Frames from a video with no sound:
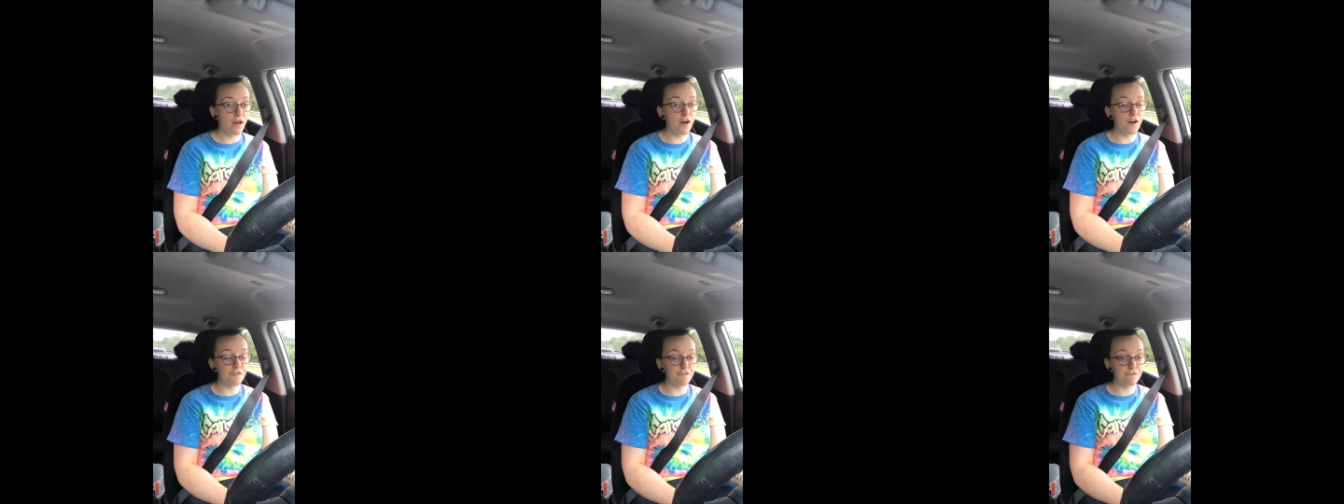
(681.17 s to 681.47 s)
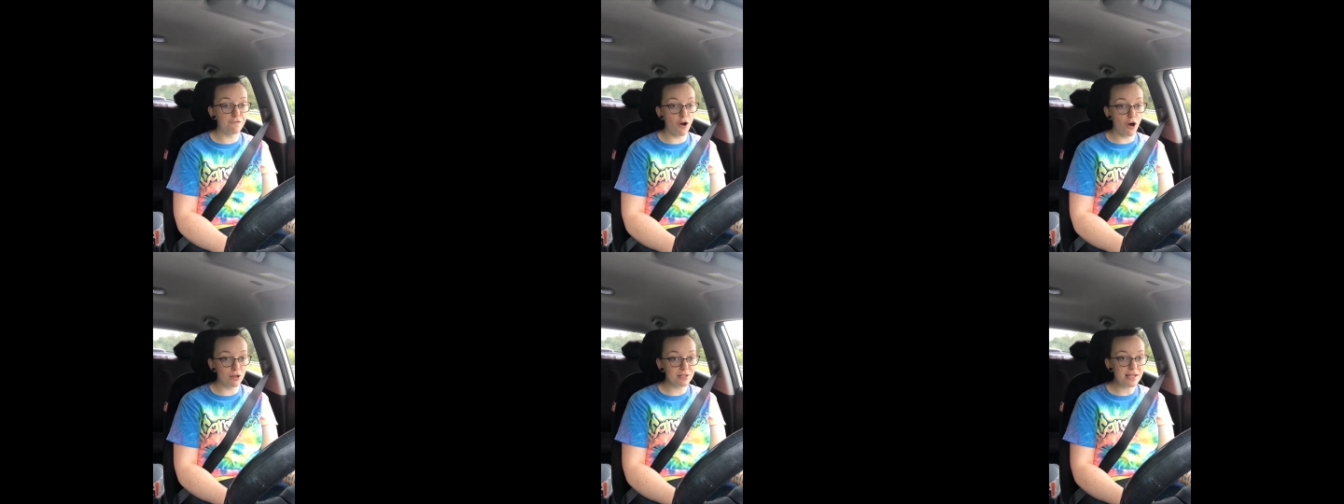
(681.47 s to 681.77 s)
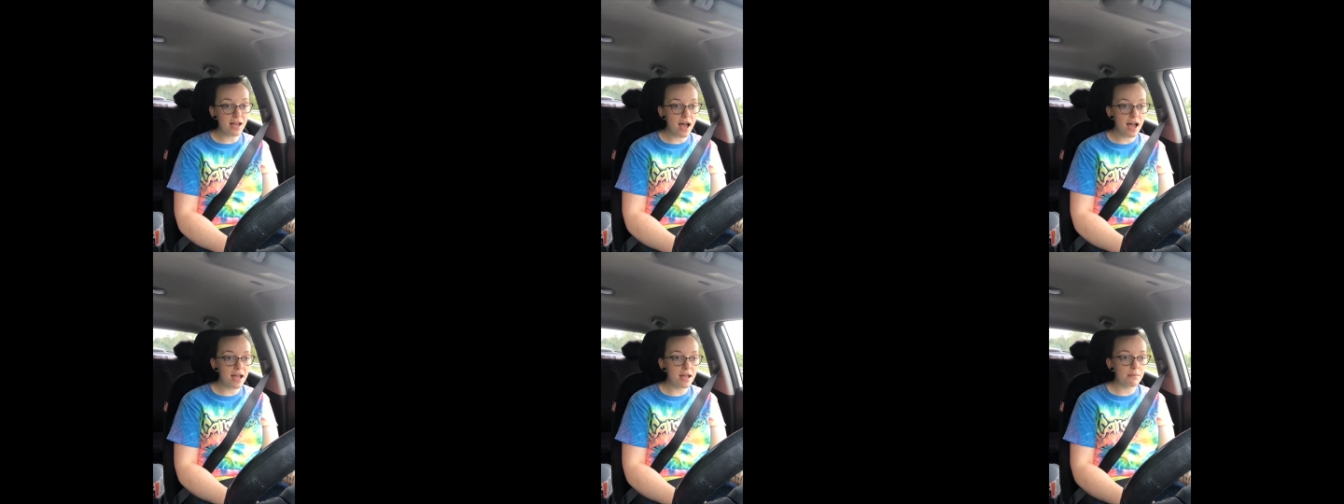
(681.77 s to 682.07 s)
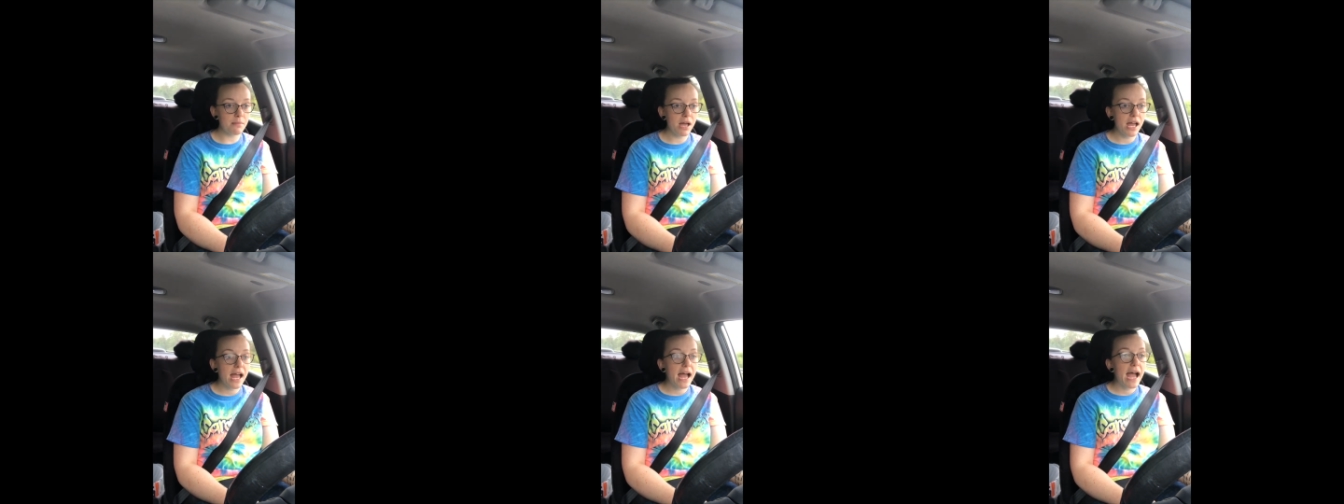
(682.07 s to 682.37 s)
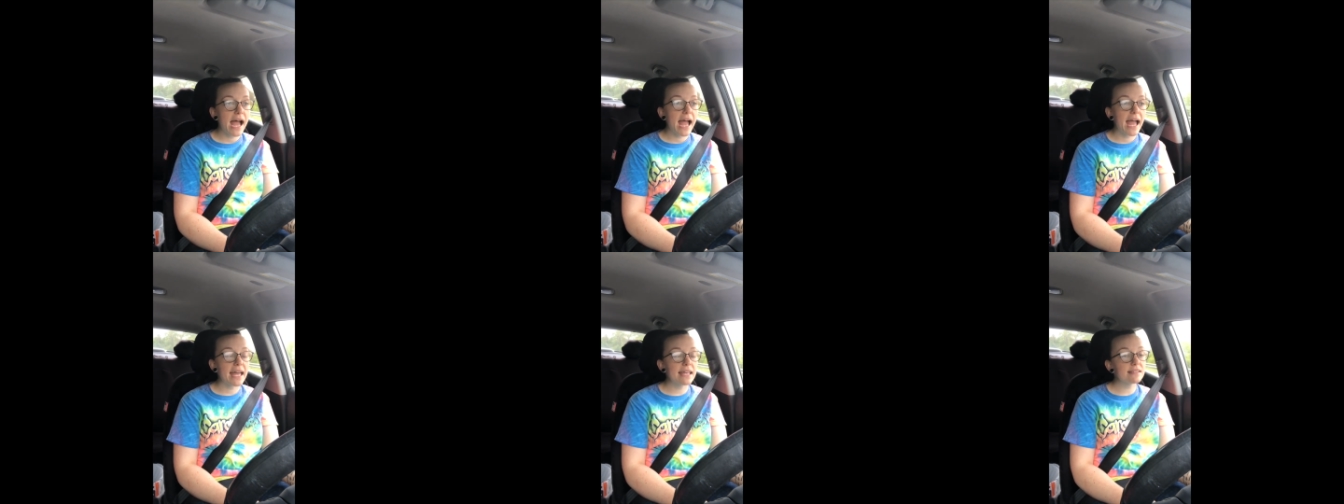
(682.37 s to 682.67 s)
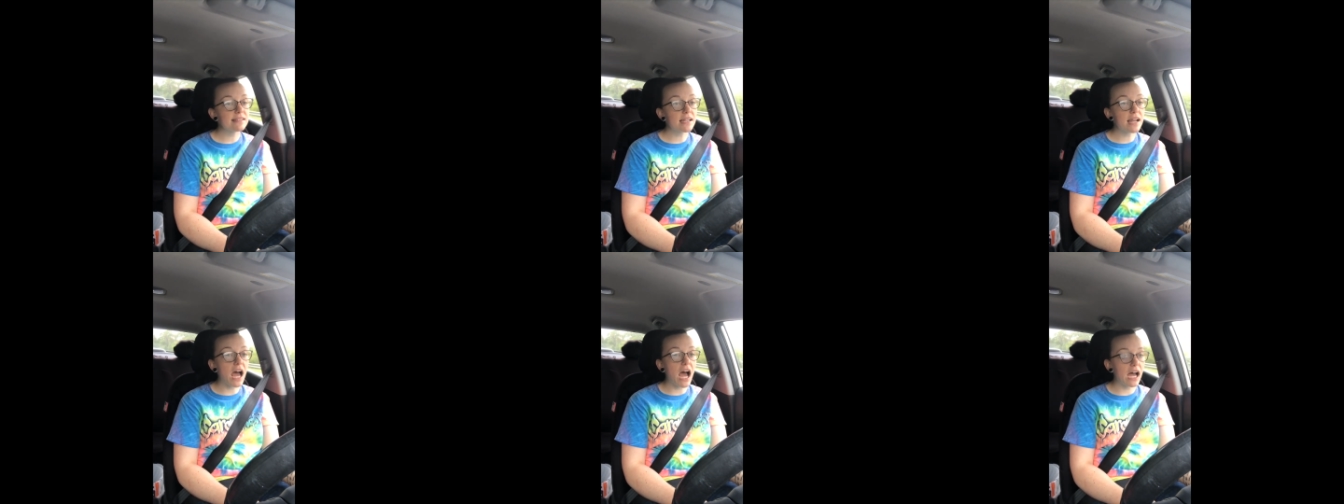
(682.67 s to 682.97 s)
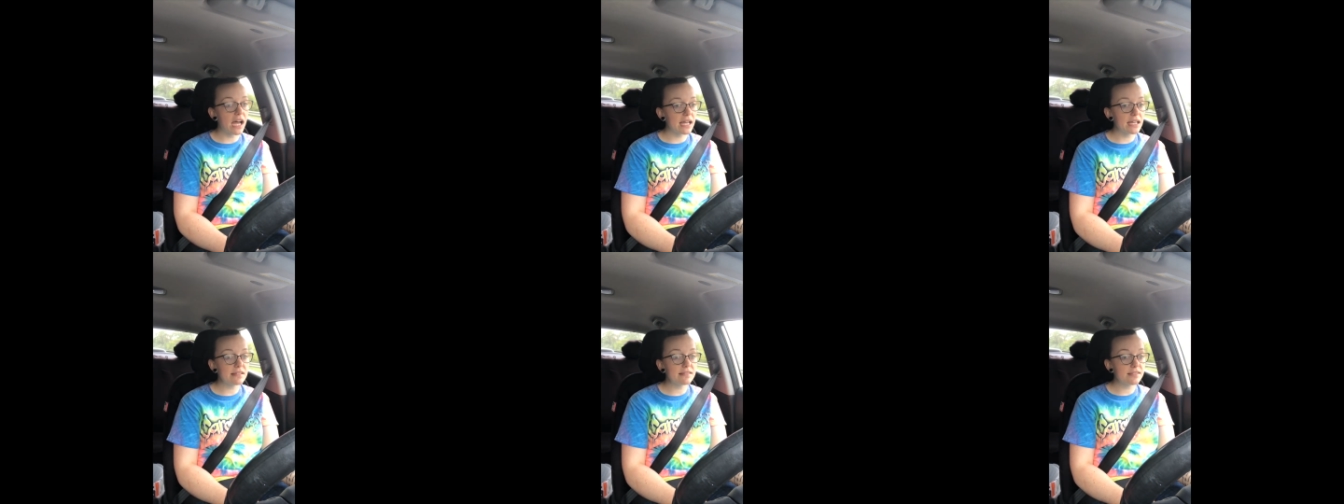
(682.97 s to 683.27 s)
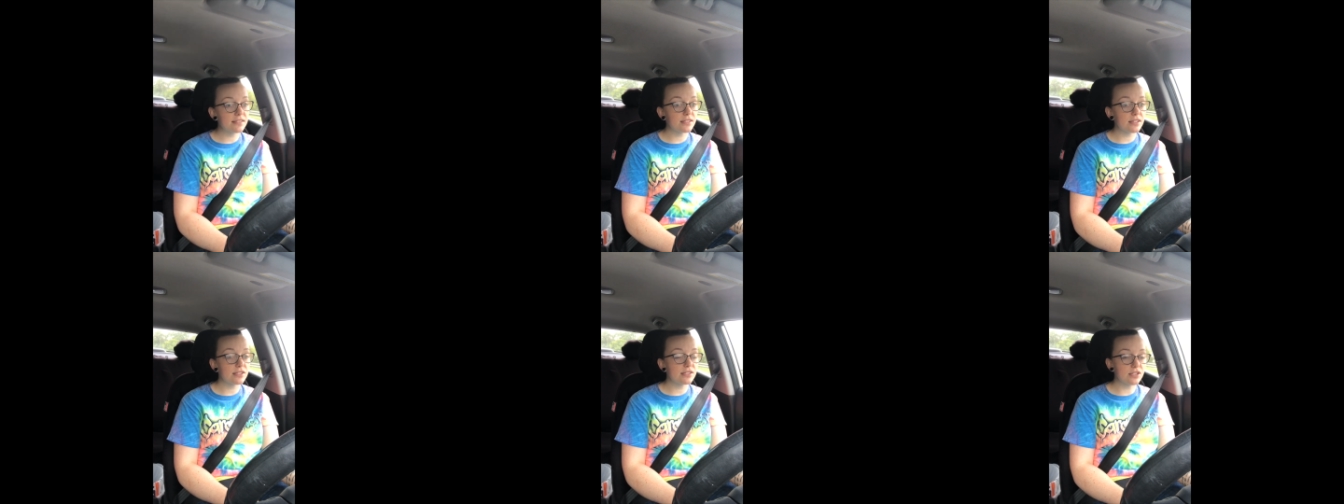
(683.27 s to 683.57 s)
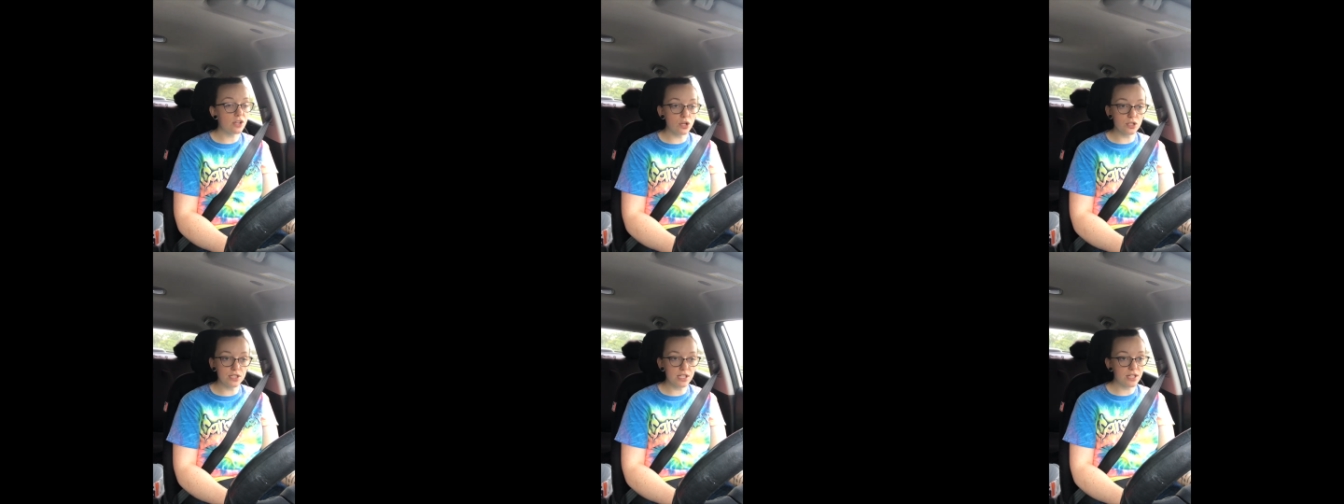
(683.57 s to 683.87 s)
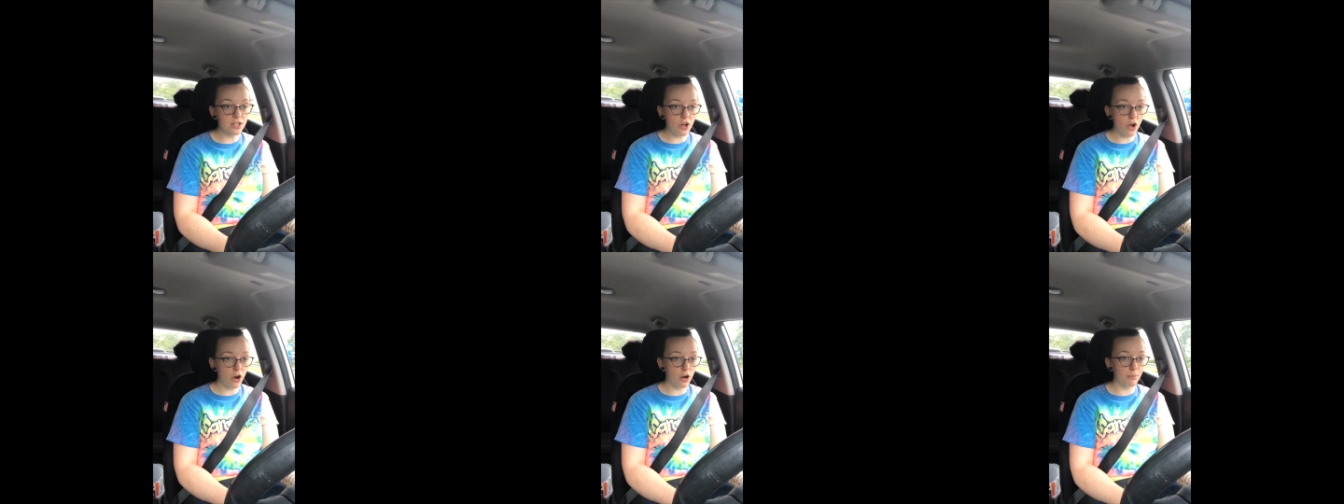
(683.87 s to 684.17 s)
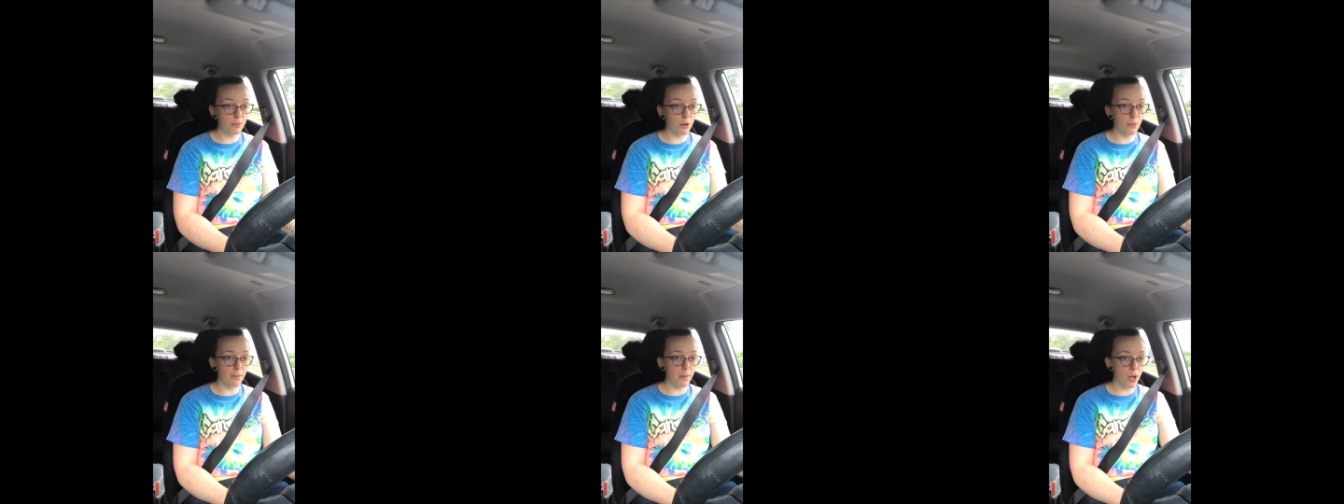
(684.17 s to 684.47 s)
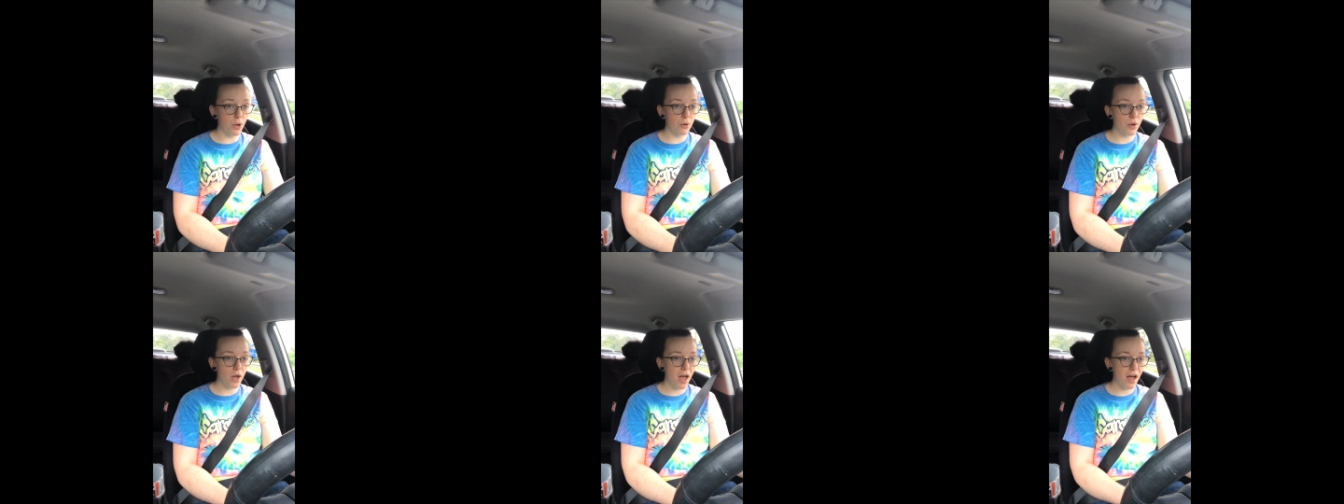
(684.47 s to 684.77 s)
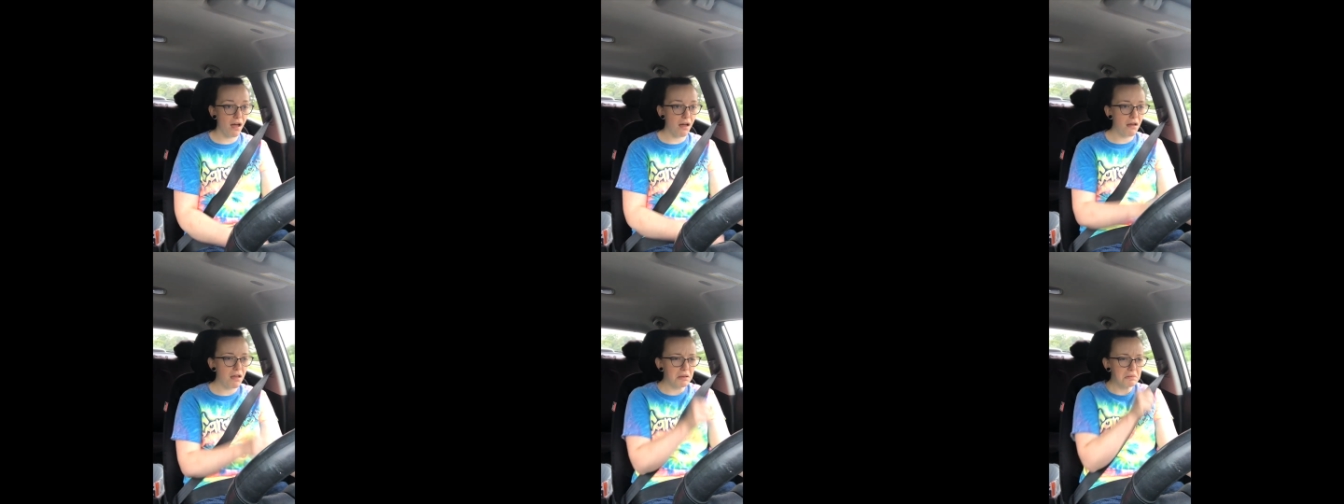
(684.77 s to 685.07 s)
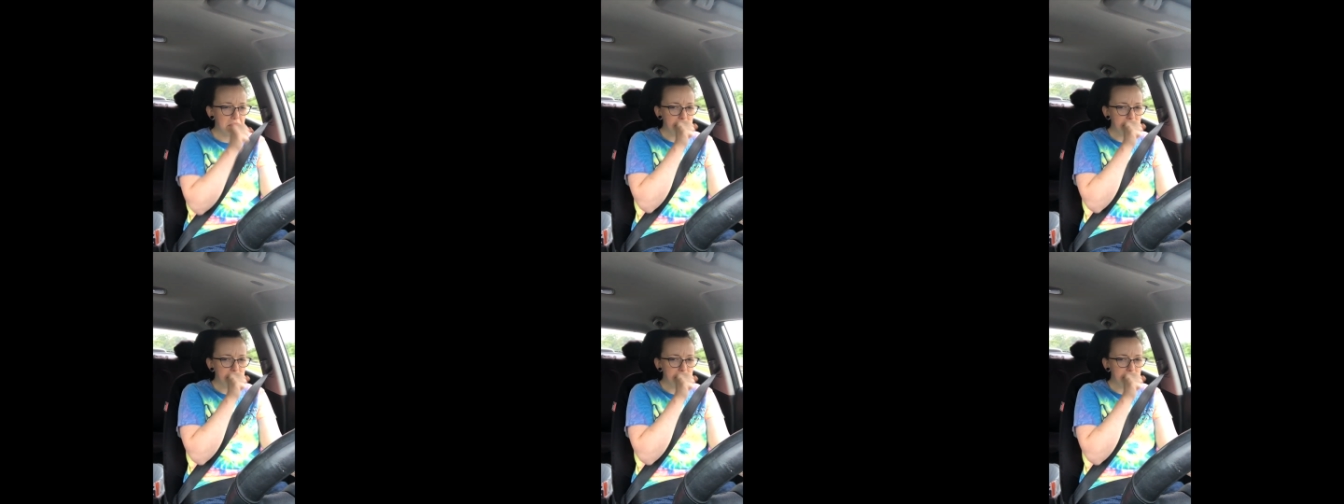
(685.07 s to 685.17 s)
of fall time is an iced salted caramel mocha.